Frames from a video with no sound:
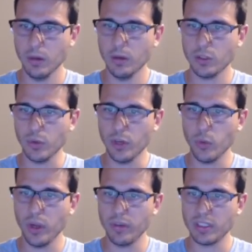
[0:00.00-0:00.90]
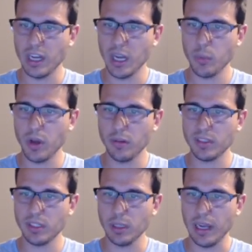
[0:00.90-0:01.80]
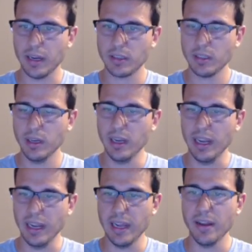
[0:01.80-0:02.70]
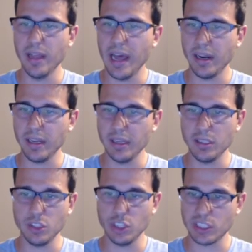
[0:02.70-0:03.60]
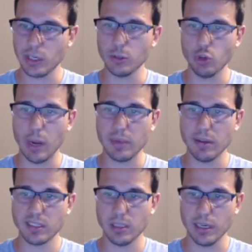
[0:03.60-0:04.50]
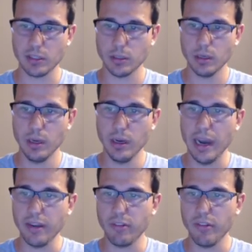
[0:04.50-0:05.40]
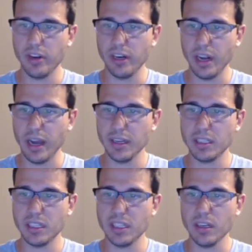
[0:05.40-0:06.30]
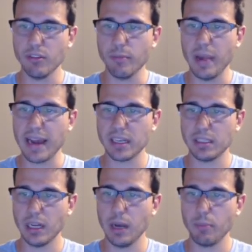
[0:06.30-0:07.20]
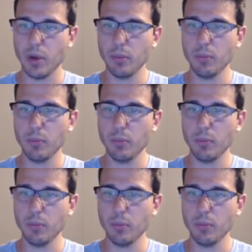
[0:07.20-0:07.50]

So here we have a type of select, and that is just our drop-down selector. I've given it an ID of back to top button